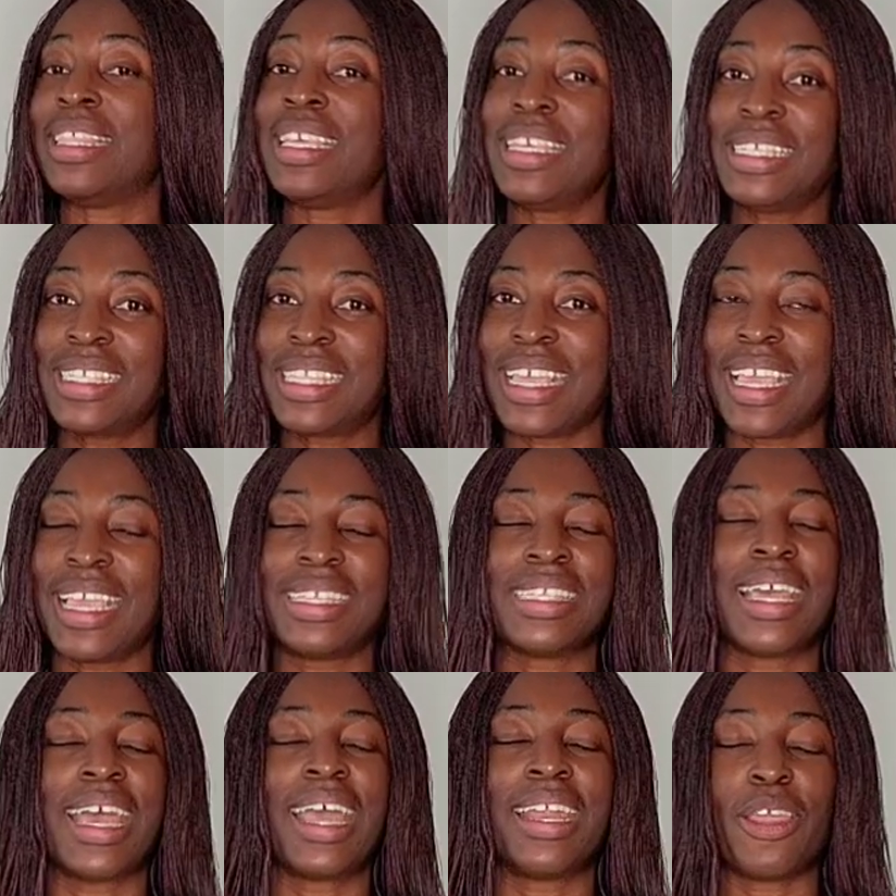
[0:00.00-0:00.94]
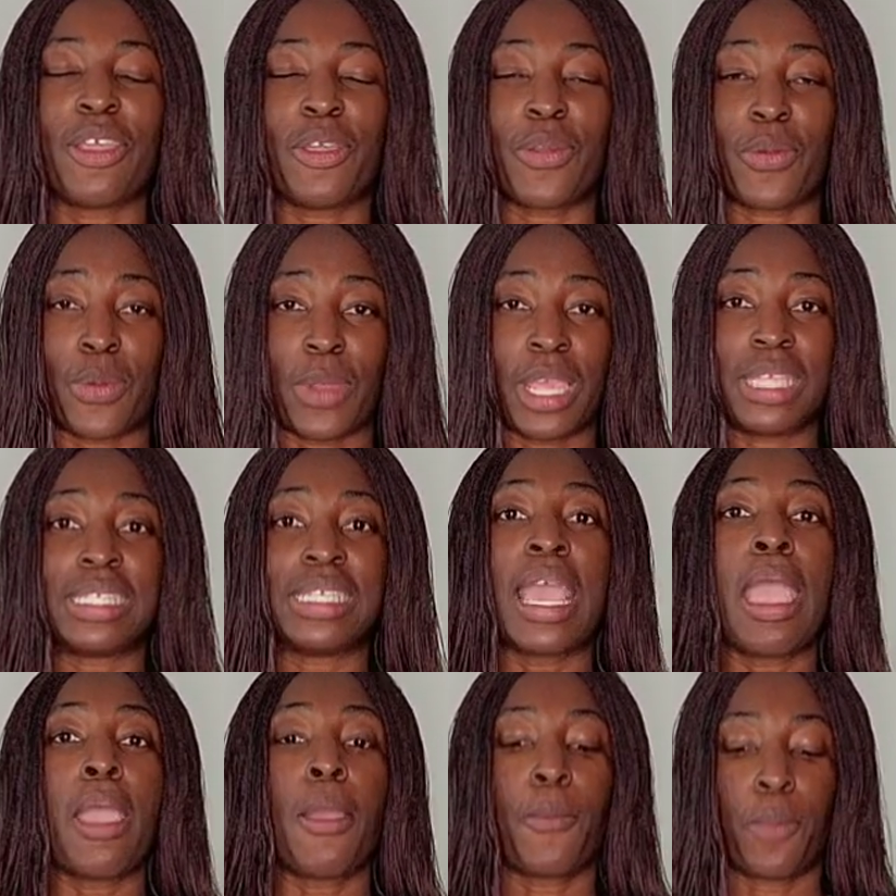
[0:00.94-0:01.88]
these things at great
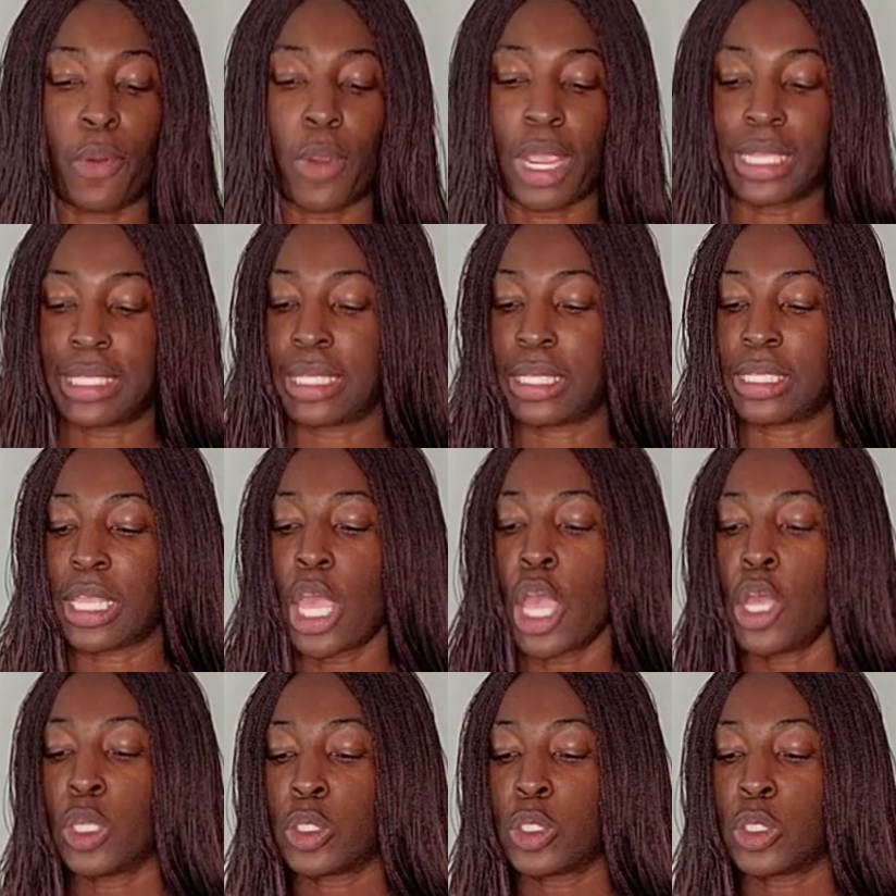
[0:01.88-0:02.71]
prices.